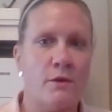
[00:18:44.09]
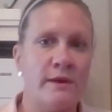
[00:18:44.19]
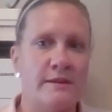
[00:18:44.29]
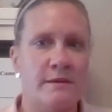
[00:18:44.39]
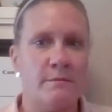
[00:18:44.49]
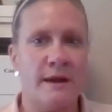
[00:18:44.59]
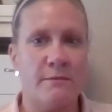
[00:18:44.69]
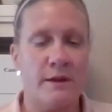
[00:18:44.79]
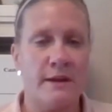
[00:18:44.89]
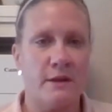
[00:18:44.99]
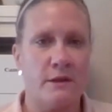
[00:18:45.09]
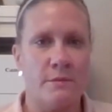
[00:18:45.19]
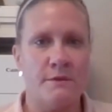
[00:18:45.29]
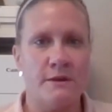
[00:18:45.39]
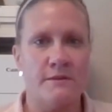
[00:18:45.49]
we my running
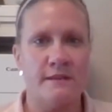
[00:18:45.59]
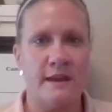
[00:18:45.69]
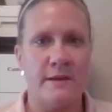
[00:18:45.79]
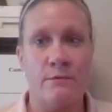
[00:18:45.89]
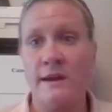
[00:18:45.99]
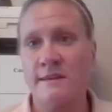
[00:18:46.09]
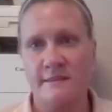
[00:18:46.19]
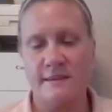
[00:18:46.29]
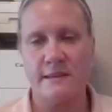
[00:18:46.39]
club does a race